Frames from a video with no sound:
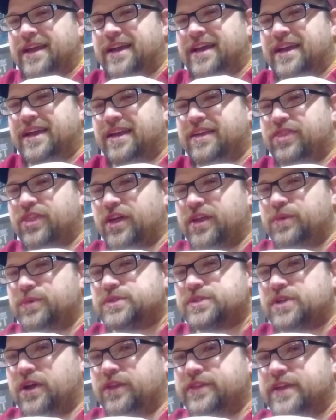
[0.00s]
I thought it was
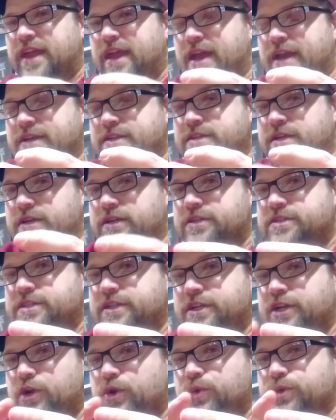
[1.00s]
called the
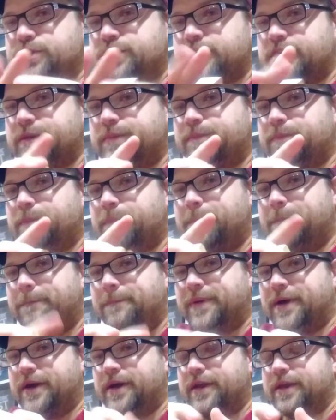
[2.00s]
Antarctic Ocean,
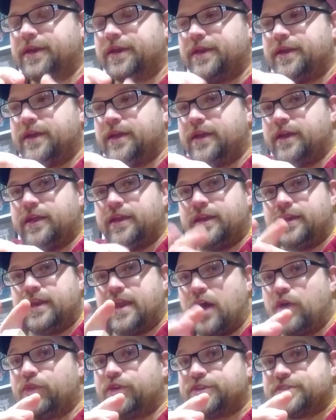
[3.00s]
but
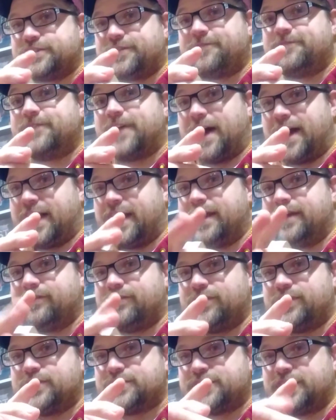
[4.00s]
now there's 5.
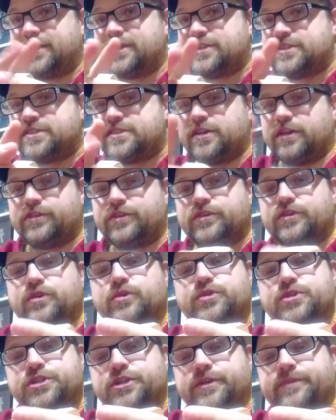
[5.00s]
There's like the Southern
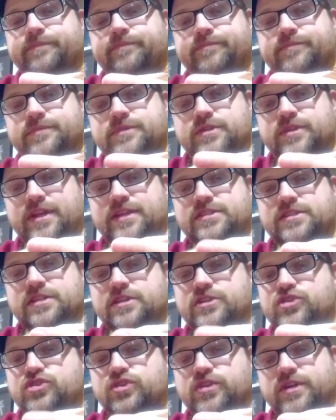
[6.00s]
Ocean, so that's
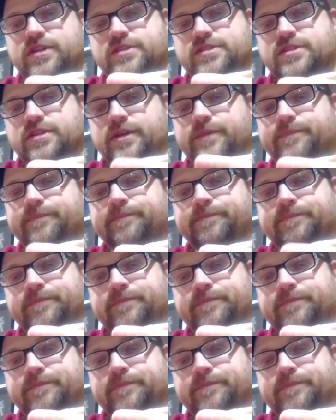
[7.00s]
interesting.